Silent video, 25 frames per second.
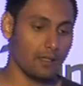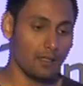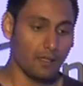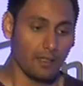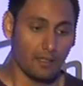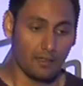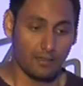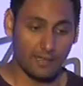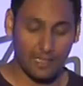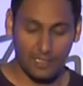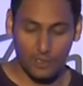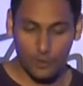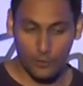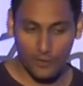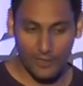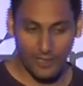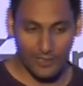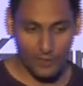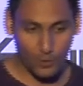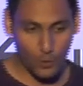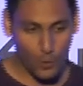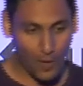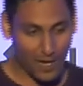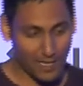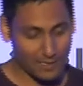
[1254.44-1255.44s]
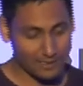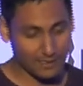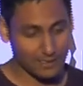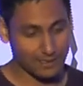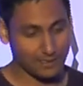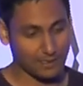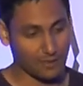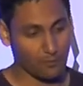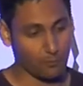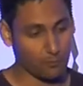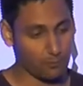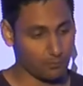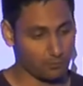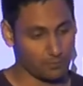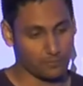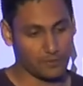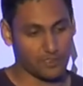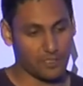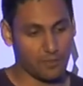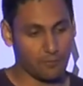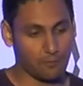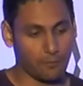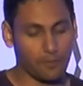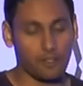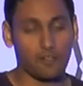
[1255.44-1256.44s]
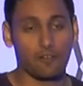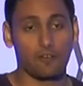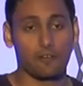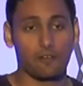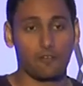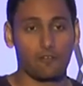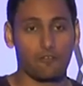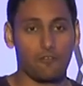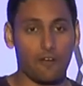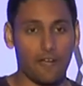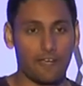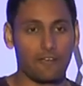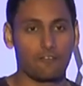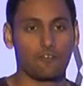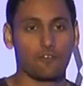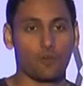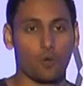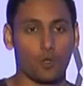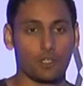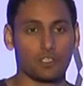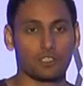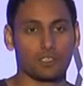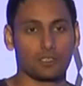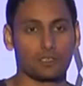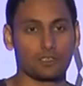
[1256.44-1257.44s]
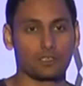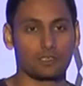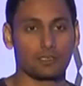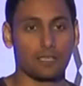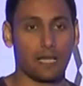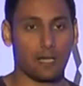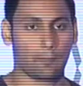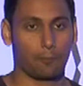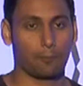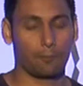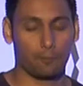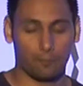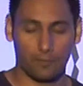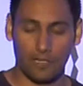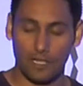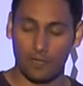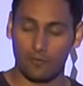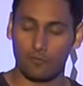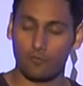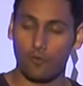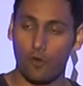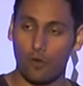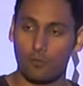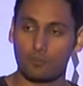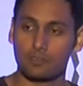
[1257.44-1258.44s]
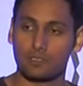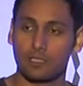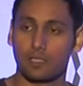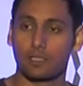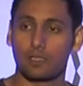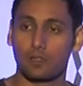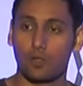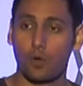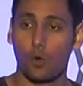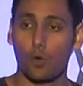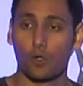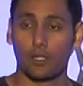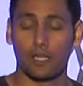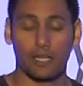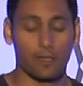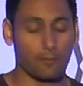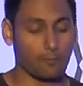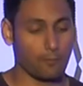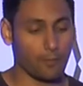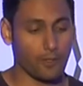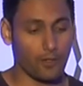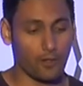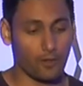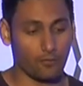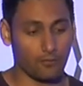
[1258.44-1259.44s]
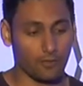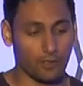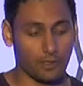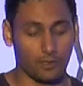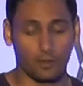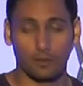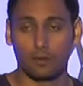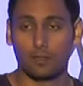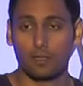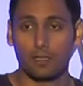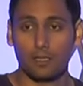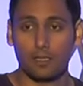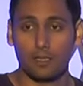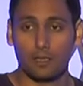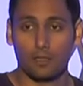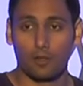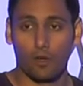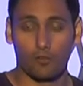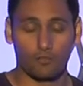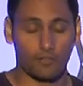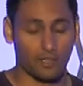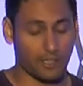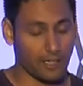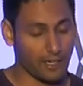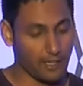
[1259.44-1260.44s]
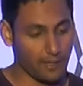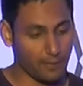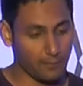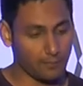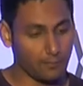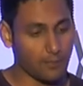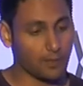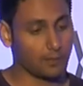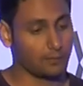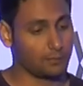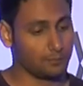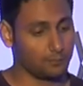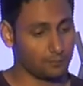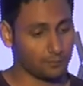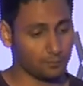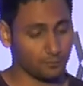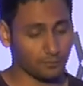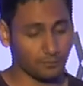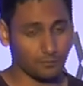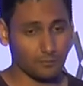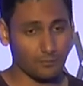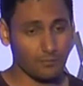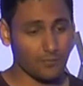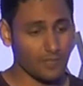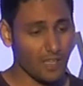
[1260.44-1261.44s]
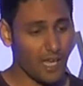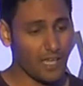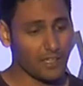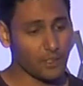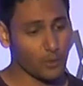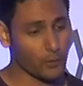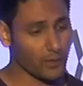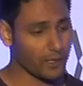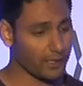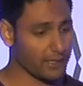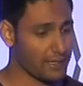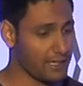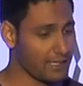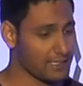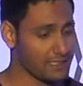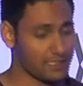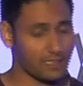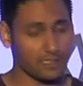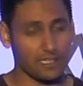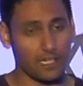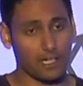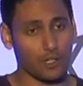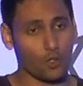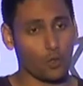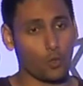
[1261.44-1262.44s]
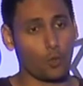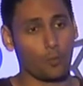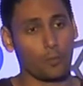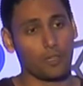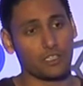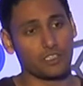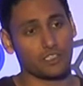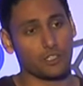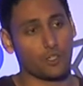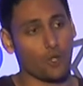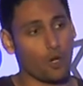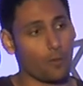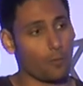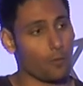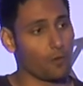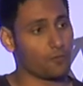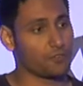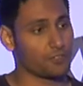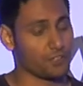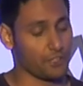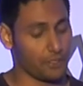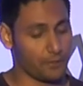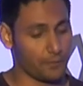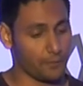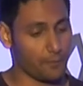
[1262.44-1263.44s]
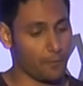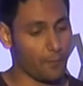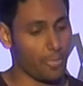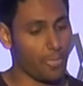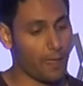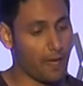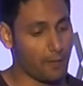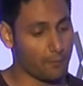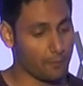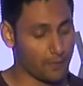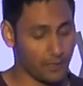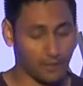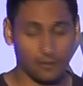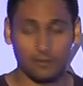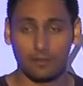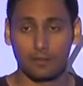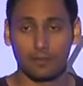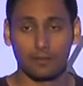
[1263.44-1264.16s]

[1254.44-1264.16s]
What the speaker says: Then you get to answer some simple 5 questions that forms the core gameplay of the game. And you can again see there are no major drop-offs here happening.